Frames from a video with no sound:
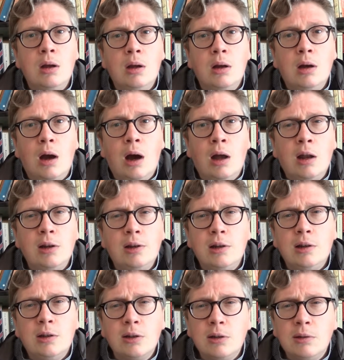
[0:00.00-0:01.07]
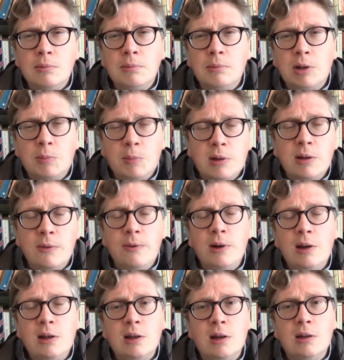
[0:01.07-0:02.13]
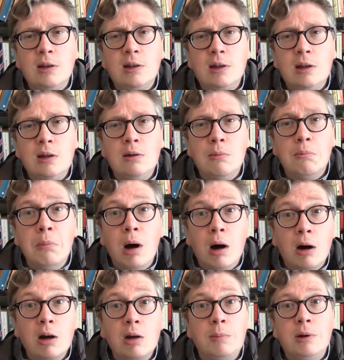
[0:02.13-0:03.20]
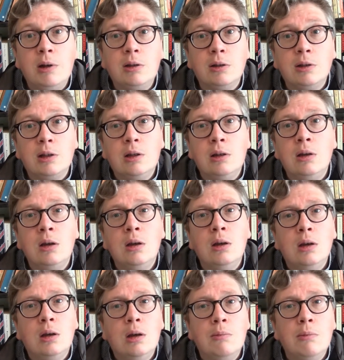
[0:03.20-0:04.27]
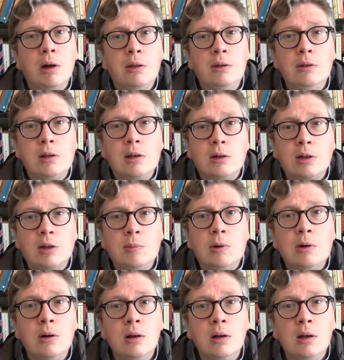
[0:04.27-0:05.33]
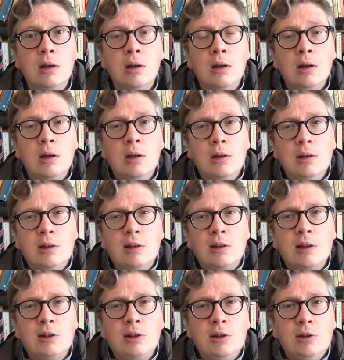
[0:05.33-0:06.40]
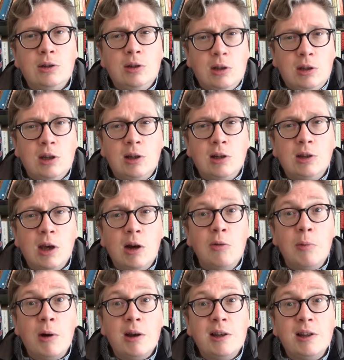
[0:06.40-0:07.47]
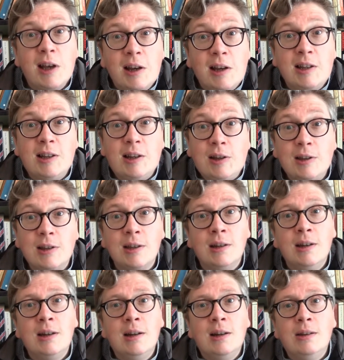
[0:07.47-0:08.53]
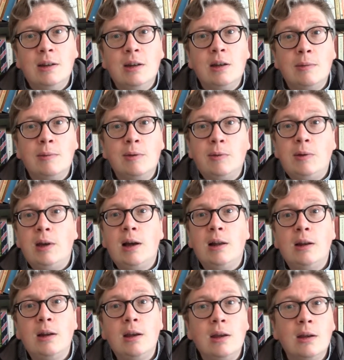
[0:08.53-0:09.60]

And actually it doesn't specifically say this in Mark, but it does in Matthew's Gospel. She says she can tell by his accent that he comes from Galilee.